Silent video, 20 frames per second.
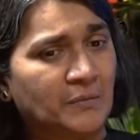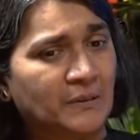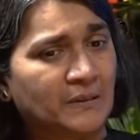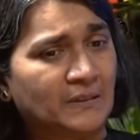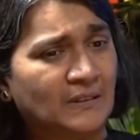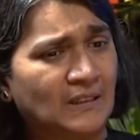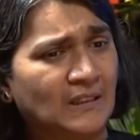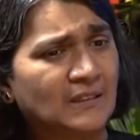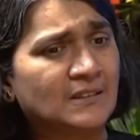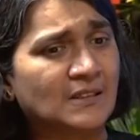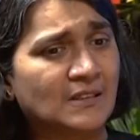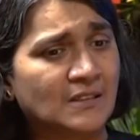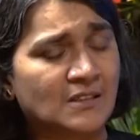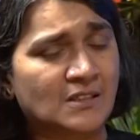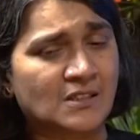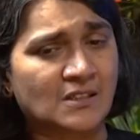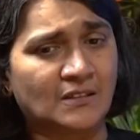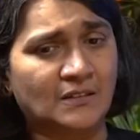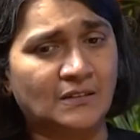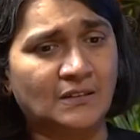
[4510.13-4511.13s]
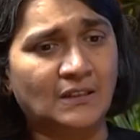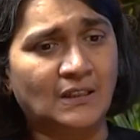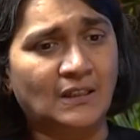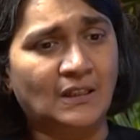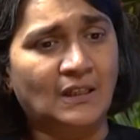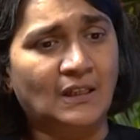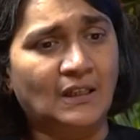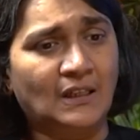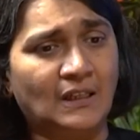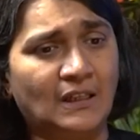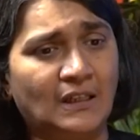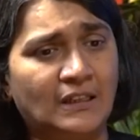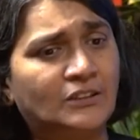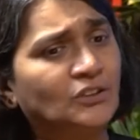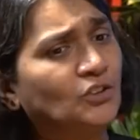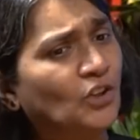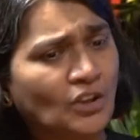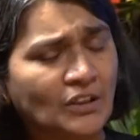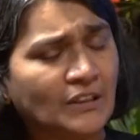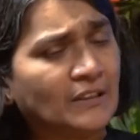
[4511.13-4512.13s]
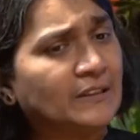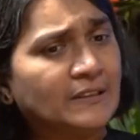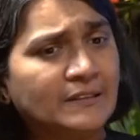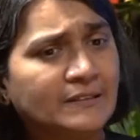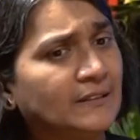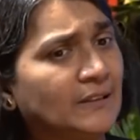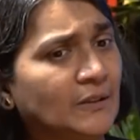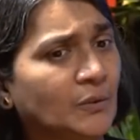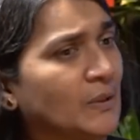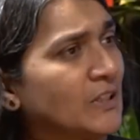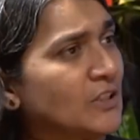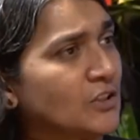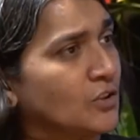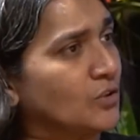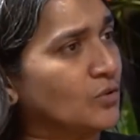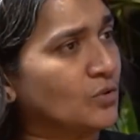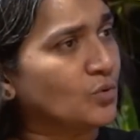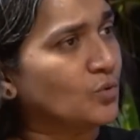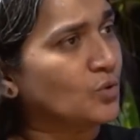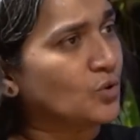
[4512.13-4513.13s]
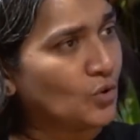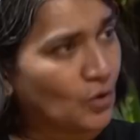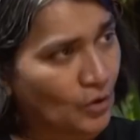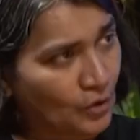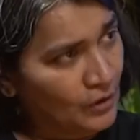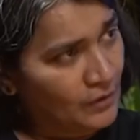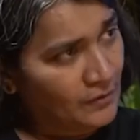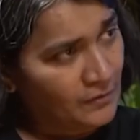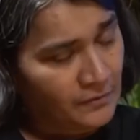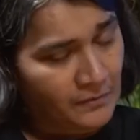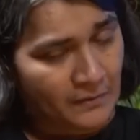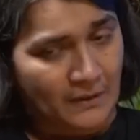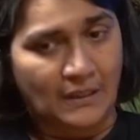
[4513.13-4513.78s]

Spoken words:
But yeah, it's not an easy question to solve.